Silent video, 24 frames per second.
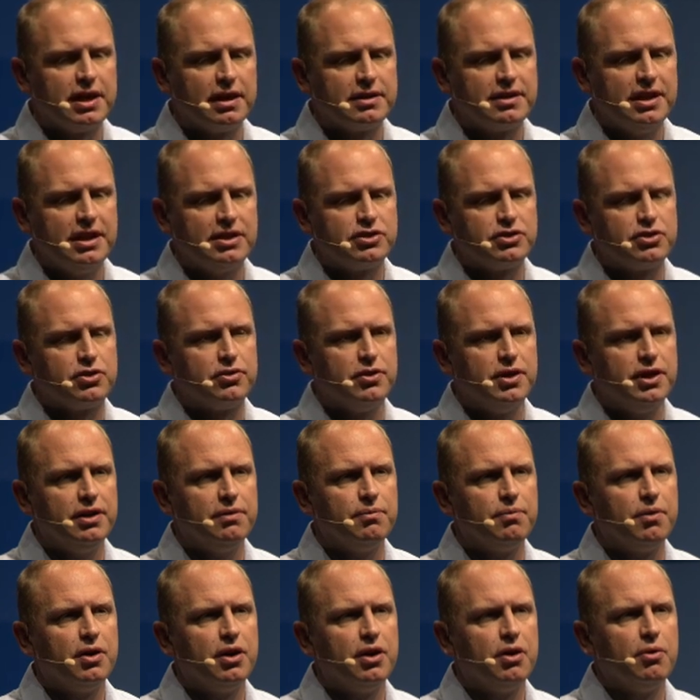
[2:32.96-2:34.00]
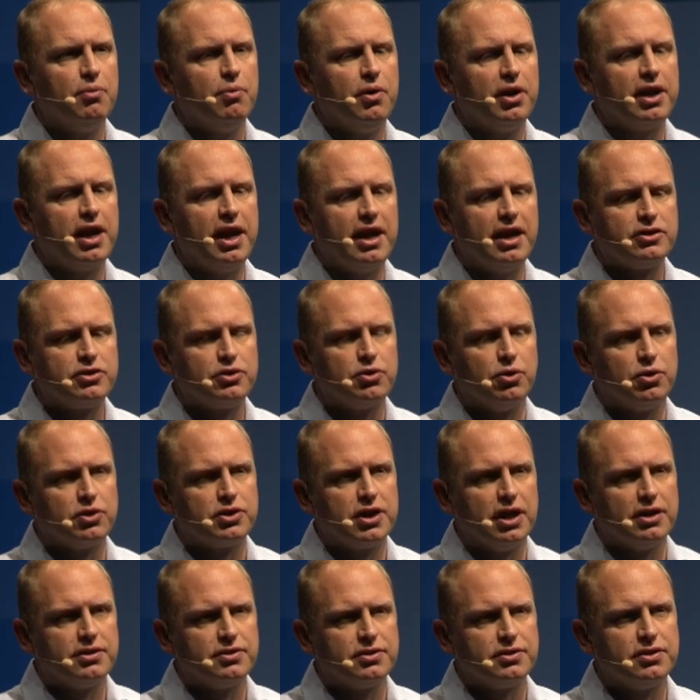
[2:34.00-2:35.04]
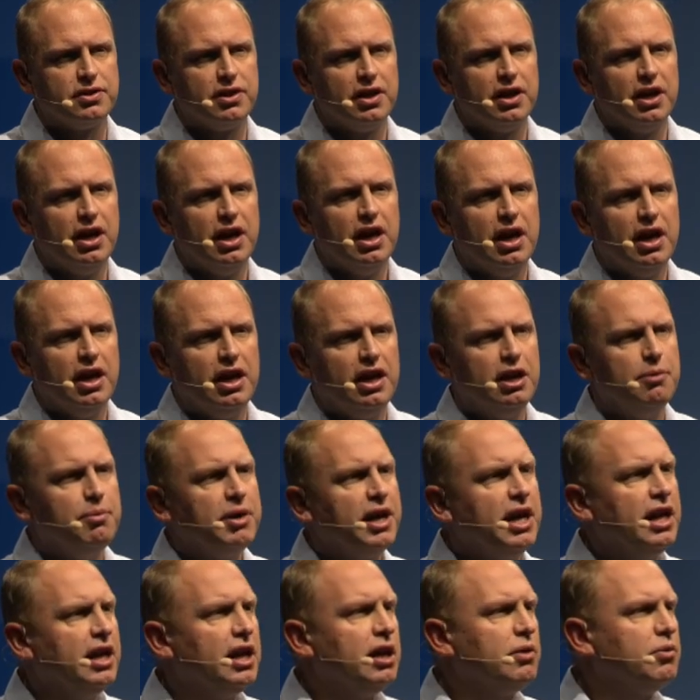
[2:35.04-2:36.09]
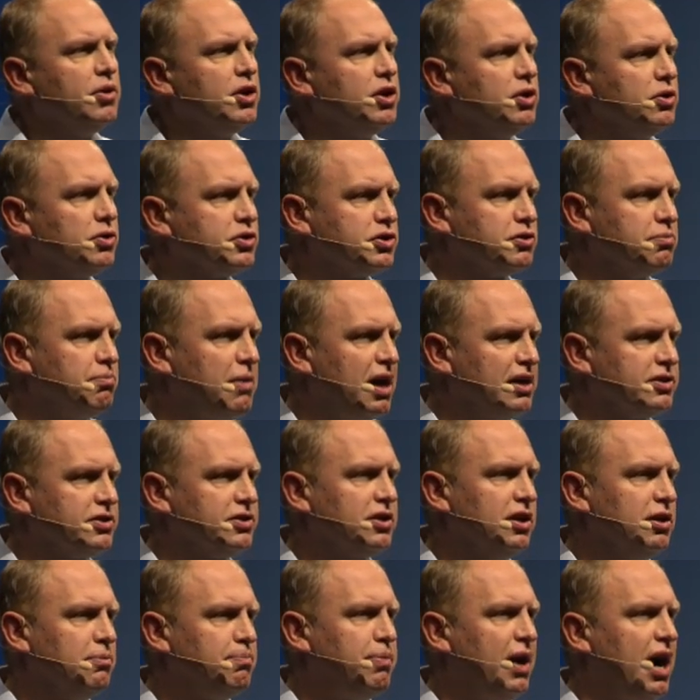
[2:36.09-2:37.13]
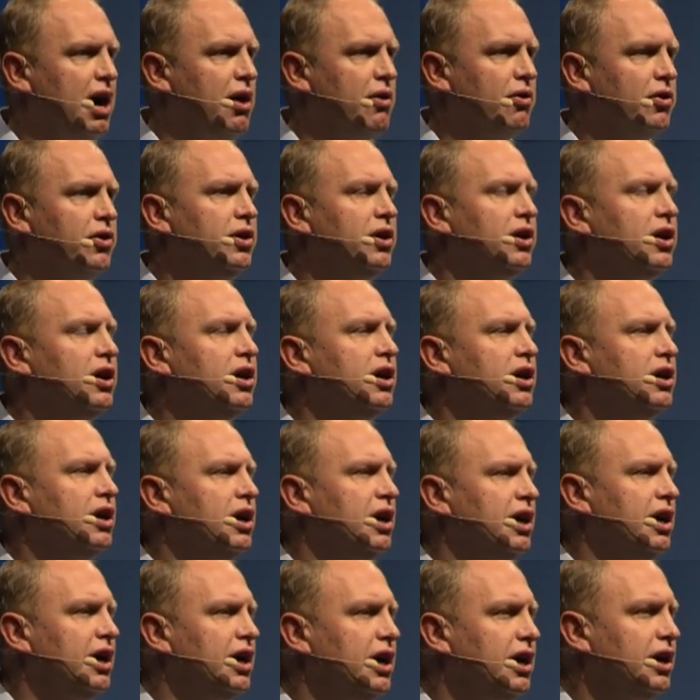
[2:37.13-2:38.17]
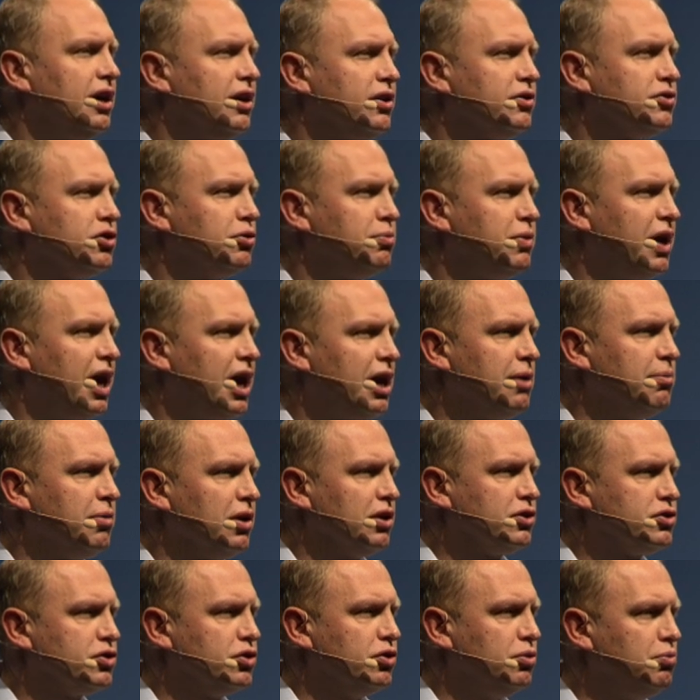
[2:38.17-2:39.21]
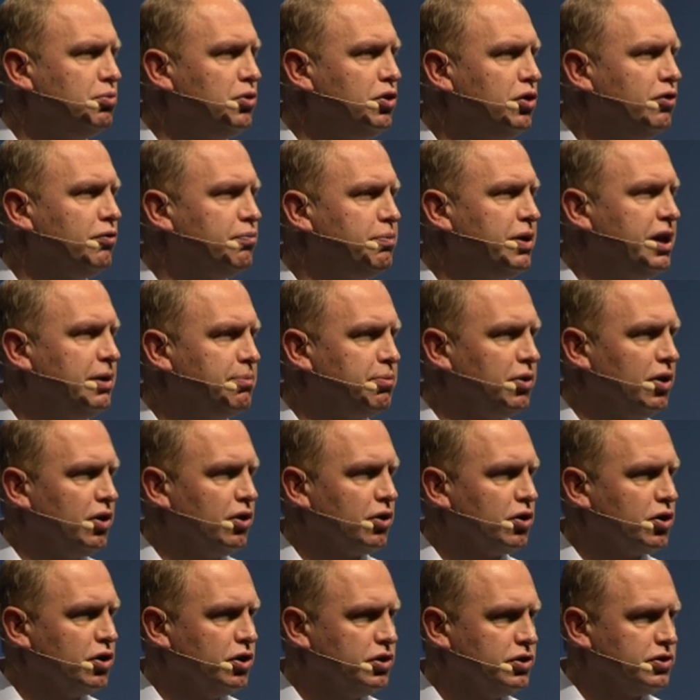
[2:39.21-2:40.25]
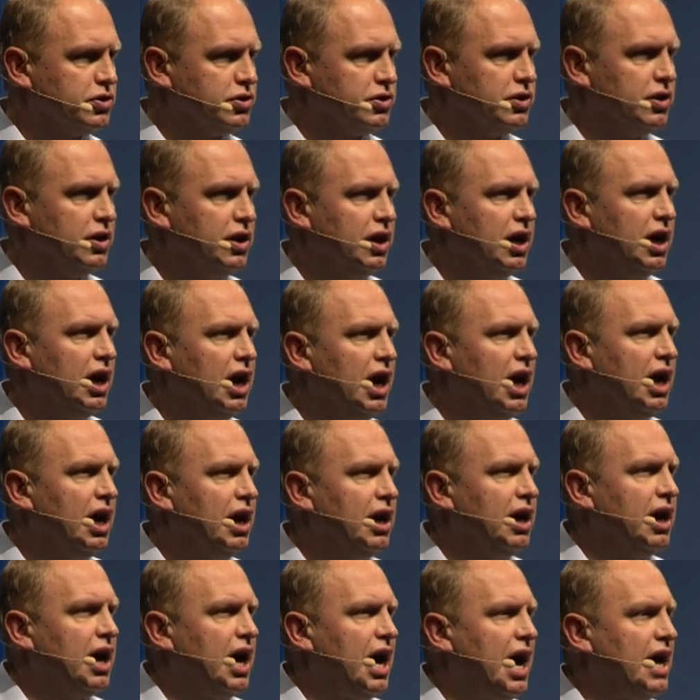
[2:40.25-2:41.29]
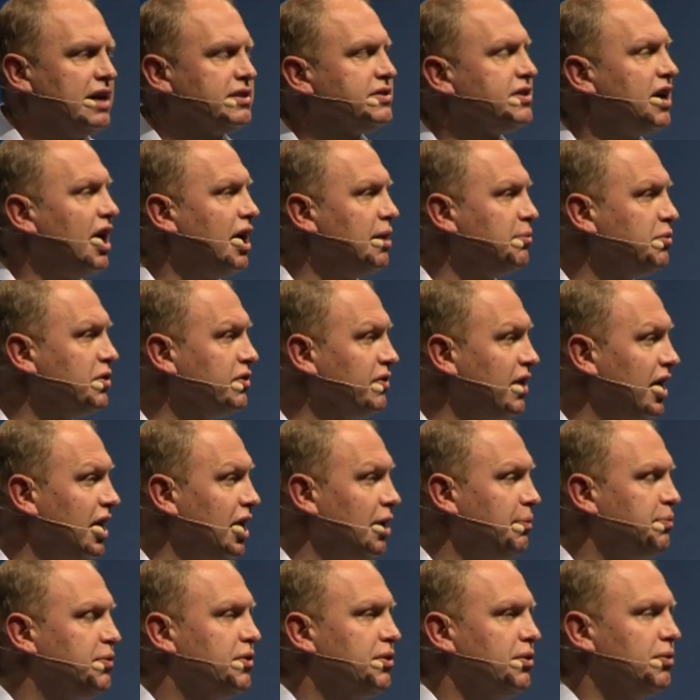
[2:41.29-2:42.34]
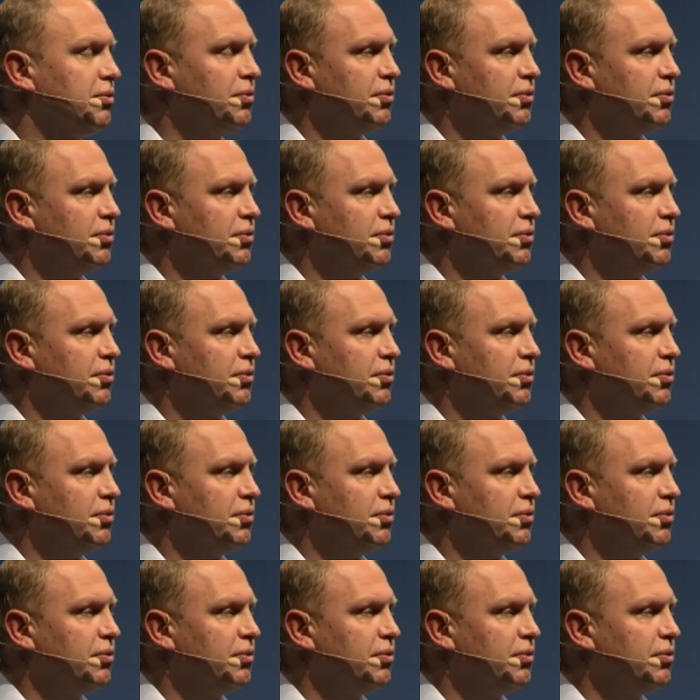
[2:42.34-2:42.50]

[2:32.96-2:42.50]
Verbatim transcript: at history, what that has taught us. In the beginning, we used muscle power uh, to be able to move people or goods. As time developed,